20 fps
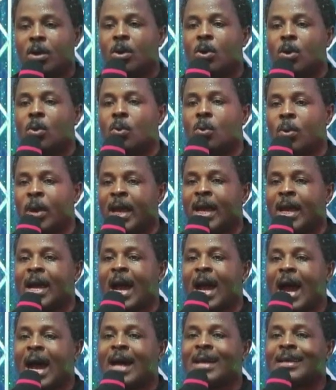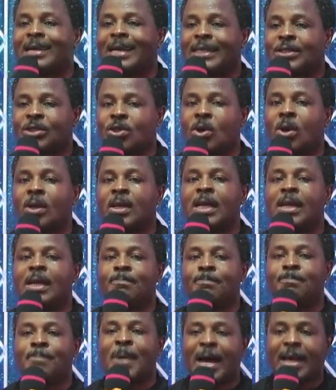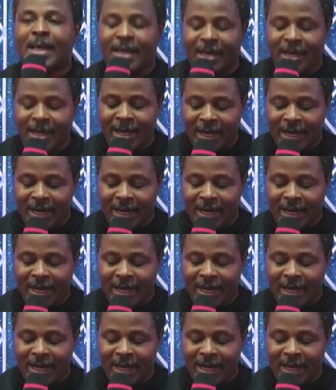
we are returning back here